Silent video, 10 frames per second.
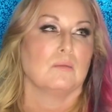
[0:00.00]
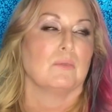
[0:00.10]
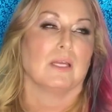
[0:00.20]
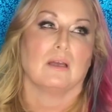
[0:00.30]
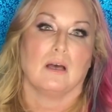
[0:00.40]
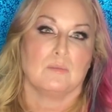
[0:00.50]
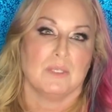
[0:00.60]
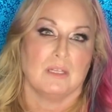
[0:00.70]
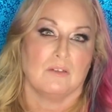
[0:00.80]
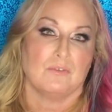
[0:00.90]
my Gone
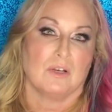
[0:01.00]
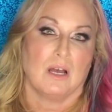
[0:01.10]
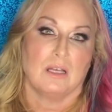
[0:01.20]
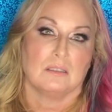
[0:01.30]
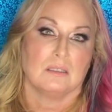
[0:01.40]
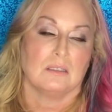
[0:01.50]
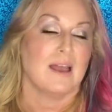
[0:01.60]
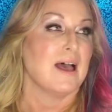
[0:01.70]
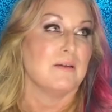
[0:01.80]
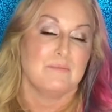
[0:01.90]
But Not Forgotten
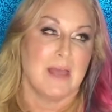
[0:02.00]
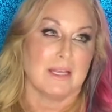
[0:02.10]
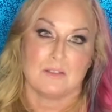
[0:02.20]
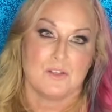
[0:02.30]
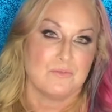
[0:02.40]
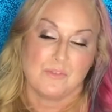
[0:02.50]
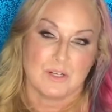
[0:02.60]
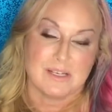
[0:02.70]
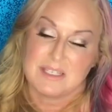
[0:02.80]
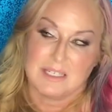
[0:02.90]
MAC
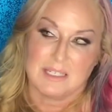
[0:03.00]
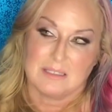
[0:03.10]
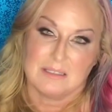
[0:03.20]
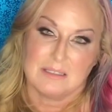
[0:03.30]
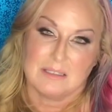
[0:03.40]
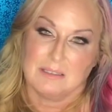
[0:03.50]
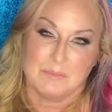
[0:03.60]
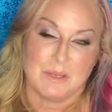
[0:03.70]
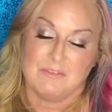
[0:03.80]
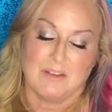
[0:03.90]
246, like
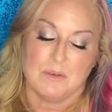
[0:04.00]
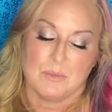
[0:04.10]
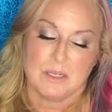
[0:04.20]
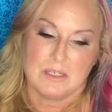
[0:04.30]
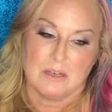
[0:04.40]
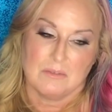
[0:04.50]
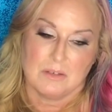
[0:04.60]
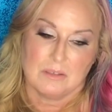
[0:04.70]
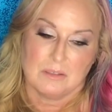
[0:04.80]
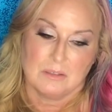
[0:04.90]
my favorite brush
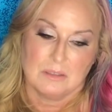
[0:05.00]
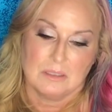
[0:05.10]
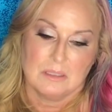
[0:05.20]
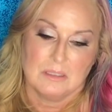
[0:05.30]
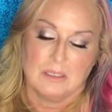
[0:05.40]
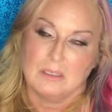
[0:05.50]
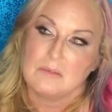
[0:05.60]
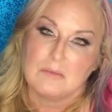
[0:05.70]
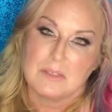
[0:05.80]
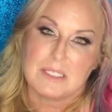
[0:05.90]
ever,
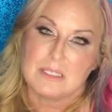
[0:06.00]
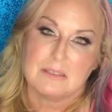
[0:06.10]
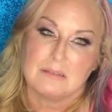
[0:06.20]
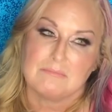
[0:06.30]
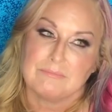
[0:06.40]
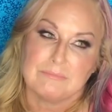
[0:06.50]
which is